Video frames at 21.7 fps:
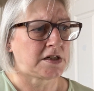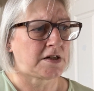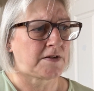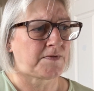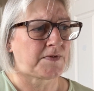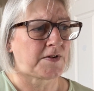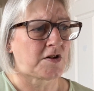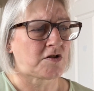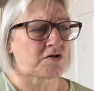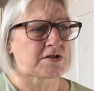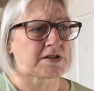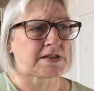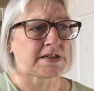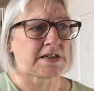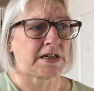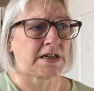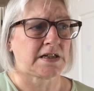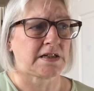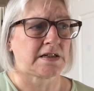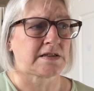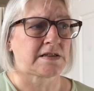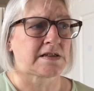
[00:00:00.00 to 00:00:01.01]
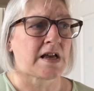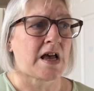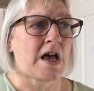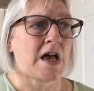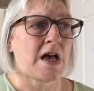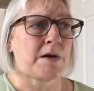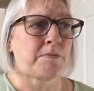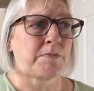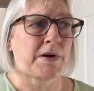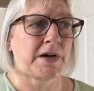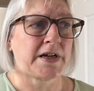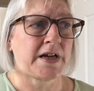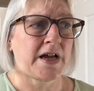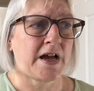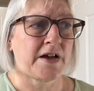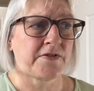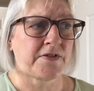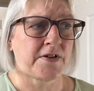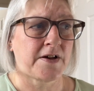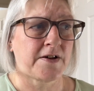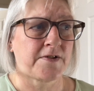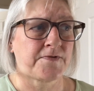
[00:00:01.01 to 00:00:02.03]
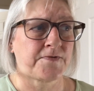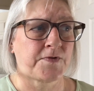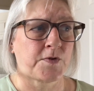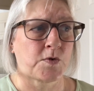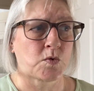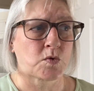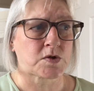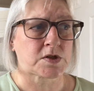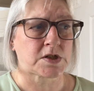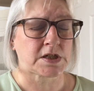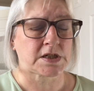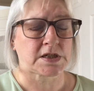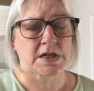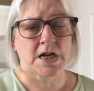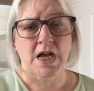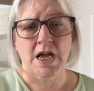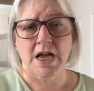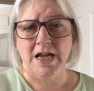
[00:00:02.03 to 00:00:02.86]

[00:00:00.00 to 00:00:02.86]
of Lost Tales by Heather Fawcett.